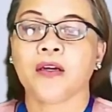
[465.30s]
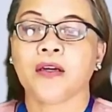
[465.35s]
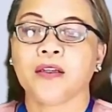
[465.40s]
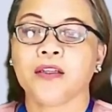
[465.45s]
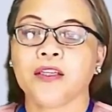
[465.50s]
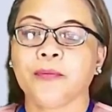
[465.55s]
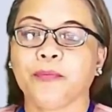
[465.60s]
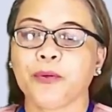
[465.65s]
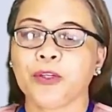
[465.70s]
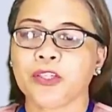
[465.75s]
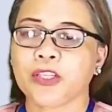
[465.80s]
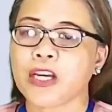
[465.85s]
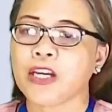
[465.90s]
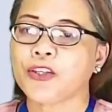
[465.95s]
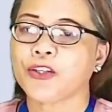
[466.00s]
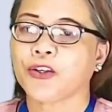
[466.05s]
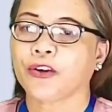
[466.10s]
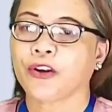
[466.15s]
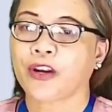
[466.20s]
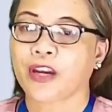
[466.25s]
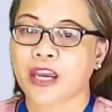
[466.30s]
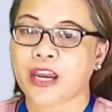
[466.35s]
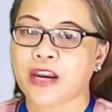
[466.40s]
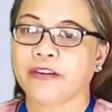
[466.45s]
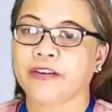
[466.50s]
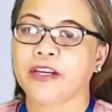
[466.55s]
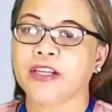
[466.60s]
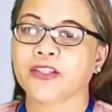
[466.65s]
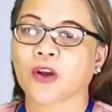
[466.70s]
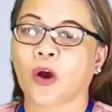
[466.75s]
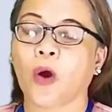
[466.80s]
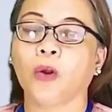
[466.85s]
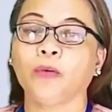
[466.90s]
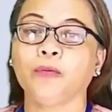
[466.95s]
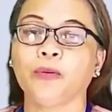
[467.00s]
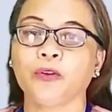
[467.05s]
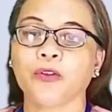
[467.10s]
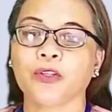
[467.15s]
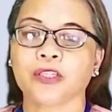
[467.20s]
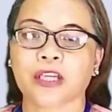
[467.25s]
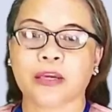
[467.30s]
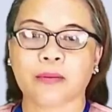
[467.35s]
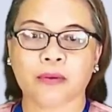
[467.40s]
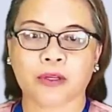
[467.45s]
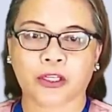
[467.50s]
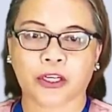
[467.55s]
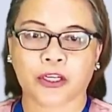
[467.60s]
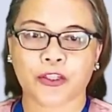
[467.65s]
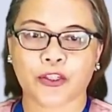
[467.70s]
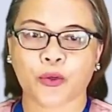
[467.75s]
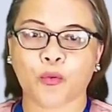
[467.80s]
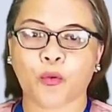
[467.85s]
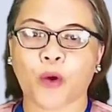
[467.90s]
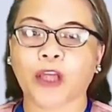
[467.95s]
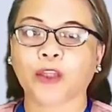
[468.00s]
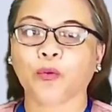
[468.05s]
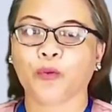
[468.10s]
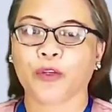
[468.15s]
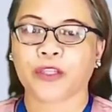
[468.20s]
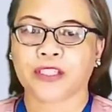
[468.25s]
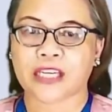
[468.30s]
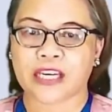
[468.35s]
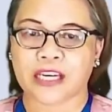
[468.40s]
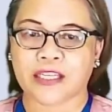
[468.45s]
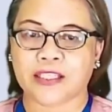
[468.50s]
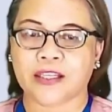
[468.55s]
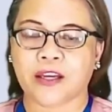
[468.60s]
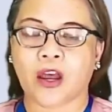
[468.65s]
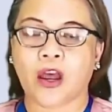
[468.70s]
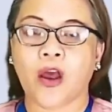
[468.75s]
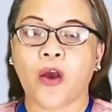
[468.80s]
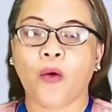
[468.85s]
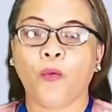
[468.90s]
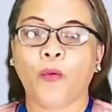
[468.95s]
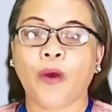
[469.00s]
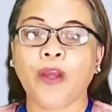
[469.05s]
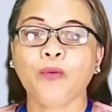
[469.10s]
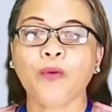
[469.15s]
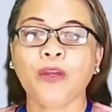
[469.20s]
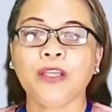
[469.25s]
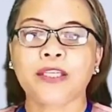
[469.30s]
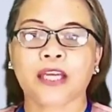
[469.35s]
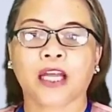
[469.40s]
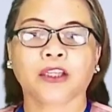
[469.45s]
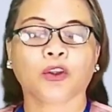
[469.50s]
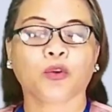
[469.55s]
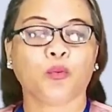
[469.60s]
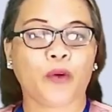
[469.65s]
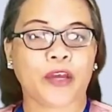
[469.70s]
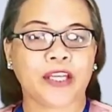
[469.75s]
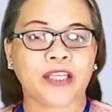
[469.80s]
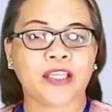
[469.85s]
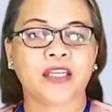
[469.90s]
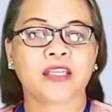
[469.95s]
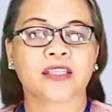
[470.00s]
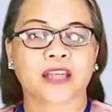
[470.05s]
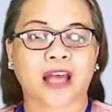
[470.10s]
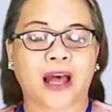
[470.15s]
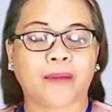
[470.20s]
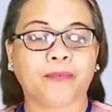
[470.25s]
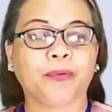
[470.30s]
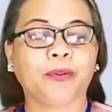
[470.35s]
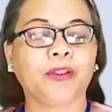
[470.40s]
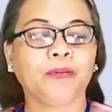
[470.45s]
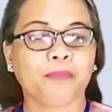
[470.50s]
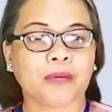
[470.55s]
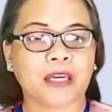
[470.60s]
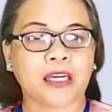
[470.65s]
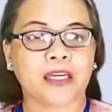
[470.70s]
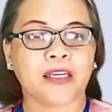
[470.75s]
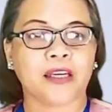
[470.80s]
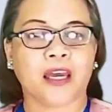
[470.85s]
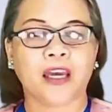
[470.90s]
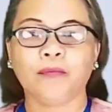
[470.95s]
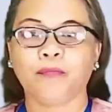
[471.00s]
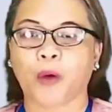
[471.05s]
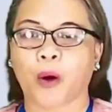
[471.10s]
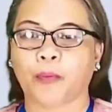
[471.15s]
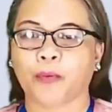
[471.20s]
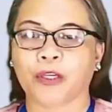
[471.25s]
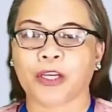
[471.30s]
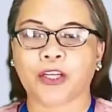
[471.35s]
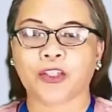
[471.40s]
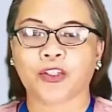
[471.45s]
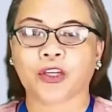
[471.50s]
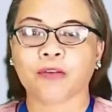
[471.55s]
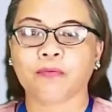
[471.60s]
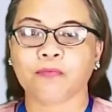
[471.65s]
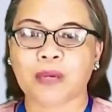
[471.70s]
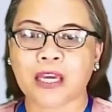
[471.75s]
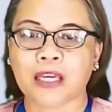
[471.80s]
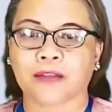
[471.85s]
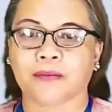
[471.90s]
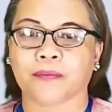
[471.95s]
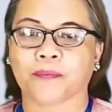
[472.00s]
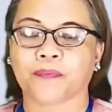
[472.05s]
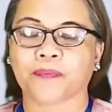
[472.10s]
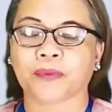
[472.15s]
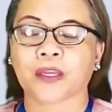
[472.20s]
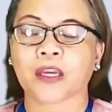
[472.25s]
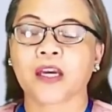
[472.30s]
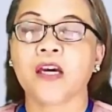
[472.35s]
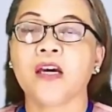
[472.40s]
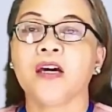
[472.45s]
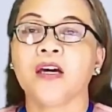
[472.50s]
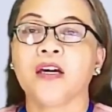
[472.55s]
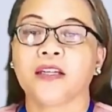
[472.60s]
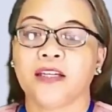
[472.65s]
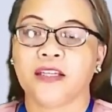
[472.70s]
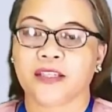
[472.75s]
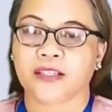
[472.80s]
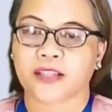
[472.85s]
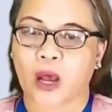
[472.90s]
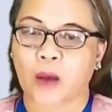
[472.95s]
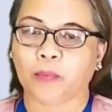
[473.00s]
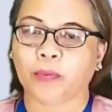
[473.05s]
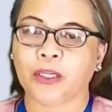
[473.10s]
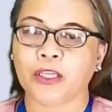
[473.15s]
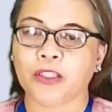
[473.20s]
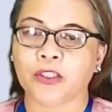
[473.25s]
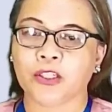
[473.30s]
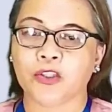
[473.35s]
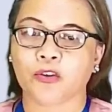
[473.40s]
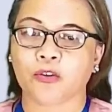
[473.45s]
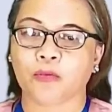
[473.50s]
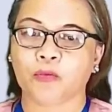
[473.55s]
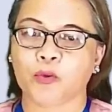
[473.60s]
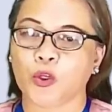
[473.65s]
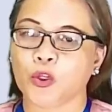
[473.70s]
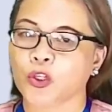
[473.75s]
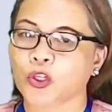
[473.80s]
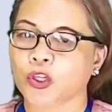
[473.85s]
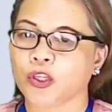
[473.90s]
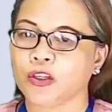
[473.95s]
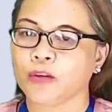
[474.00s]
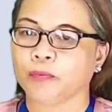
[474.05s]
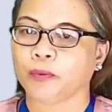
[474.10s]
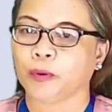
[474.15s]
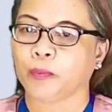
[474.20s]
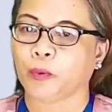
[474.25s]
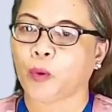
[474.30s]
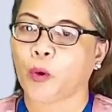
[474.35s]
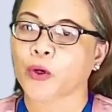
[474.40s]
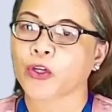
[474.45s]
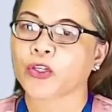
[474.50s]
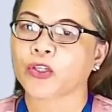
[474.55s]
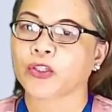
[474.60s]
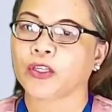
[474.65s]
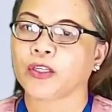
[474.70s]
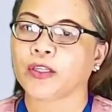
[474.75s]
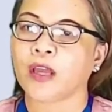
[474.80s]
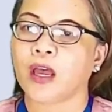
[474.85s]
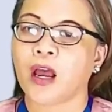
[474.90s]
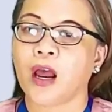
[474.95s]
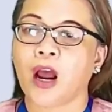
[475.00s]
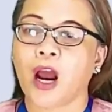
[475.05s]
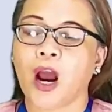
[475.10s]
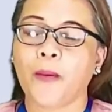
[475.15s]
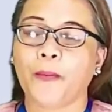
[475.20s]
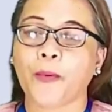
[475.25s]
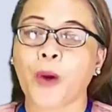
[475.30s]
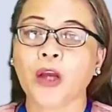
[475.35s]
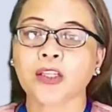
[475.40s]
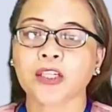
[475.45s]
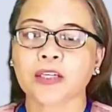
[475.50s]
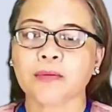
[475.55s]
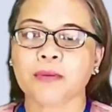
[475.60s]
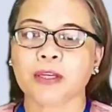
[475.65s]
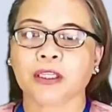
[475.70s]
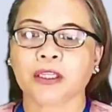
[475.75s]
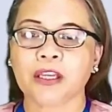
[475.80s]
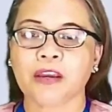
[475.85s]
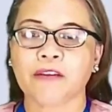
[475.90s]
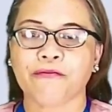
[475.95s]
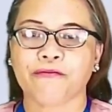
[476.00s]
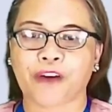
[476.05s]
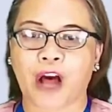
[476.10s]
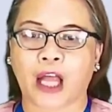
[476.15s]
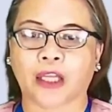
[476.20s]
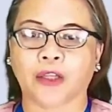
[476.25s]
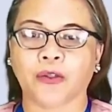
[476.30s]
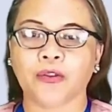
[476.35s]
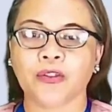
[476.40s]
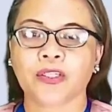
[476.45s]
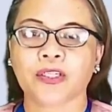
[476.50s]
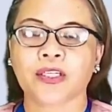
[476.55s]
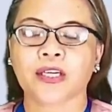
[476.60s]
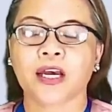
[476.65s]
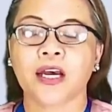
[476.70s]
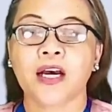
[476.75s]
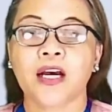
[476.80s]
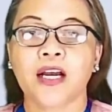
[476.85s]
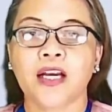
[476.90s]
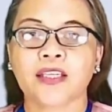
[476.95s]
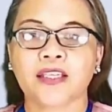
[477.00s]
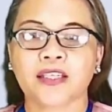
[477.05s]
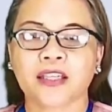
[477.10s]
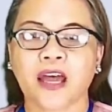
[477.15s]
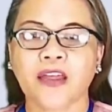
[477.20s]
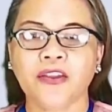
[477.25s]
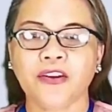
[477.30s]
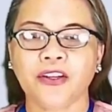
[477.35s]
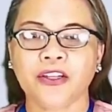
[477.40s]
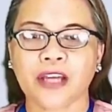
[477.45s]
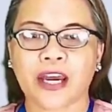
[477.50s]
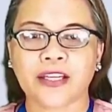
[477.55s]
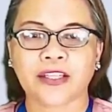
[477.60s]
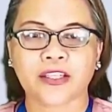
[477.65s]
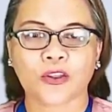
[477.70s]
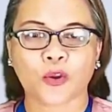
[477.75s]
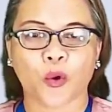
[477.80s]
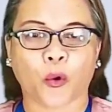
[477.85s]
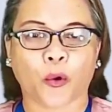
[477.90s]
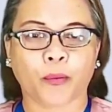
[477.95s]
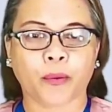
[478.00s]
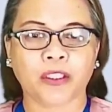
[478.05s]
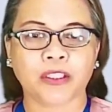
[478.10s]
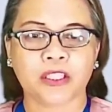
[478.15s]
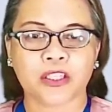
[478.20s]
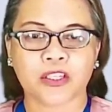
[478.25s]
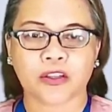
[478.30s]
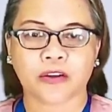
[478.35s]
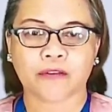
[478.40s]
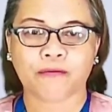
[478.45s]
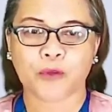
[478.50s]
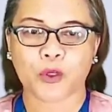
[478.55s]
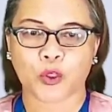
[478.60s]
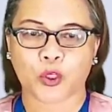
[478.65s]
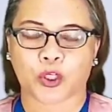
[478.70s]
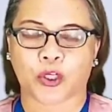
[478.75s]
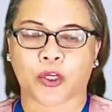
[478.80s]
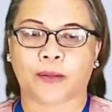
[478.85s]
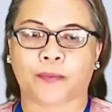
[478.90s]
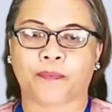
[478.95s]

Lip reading: The procedure here is almost similar to what we did when we dealt with sample mean and population mean. The sampling distribution of proportion approximately follows a standardized normal distribution.